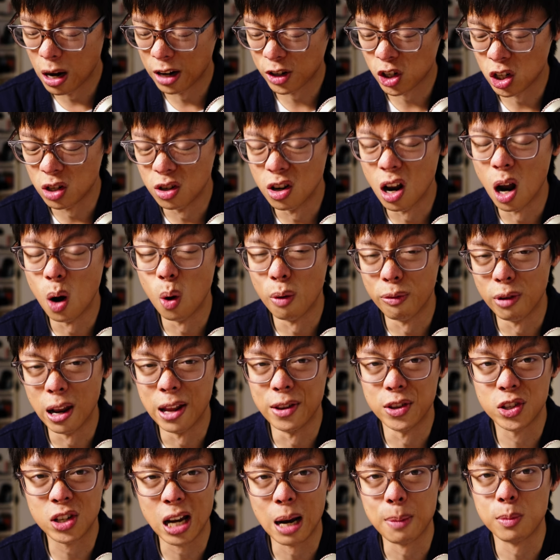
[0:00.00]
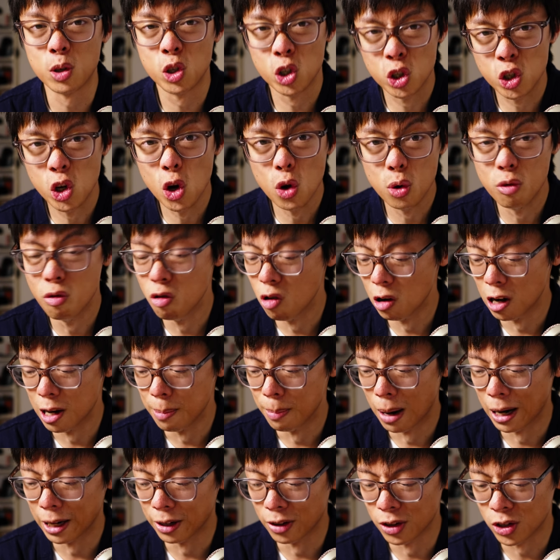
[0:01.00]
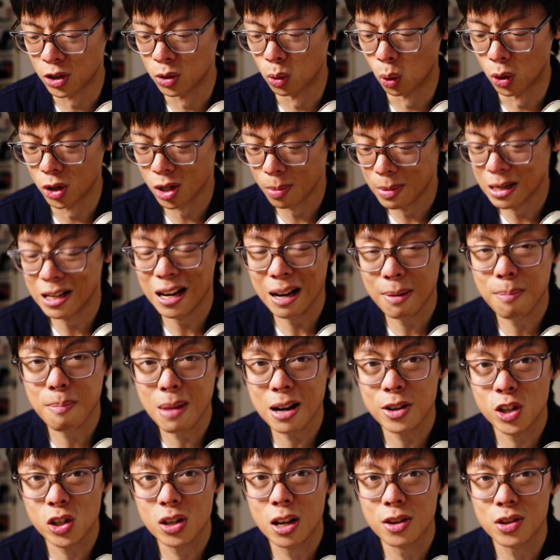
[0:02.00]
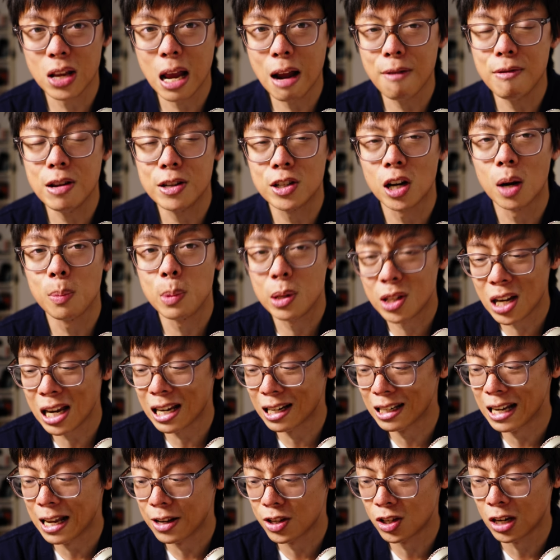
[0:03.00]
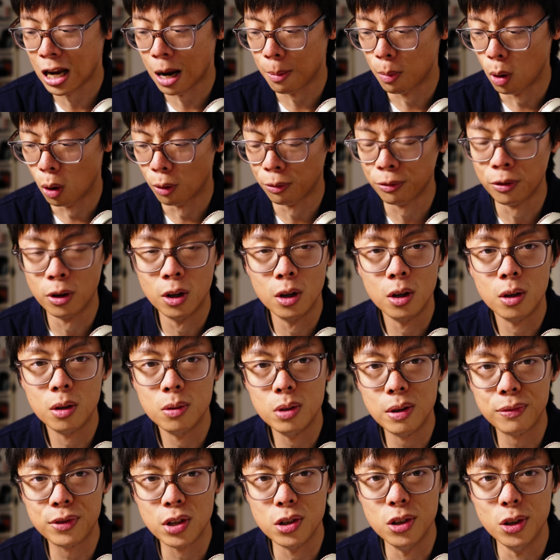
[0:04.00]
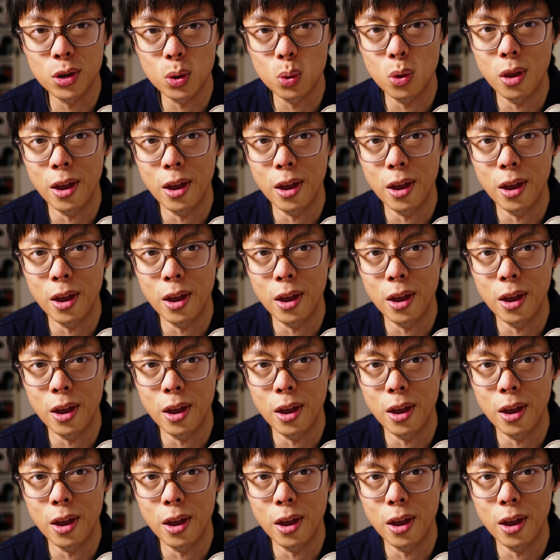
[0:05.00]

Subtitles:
actually know if lens caps should really make this noise. I mean, imagine this. Every time you take lens cap off, you have to do